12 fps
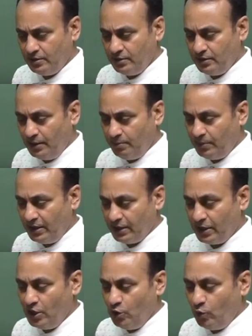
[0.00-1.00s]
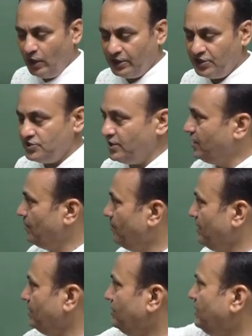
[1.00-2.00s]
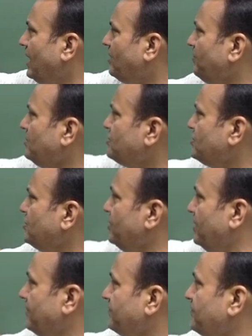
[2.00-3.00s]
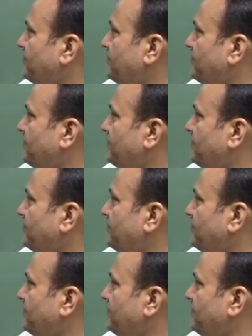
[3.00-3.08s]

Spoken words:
number, what is the number? That means, see here,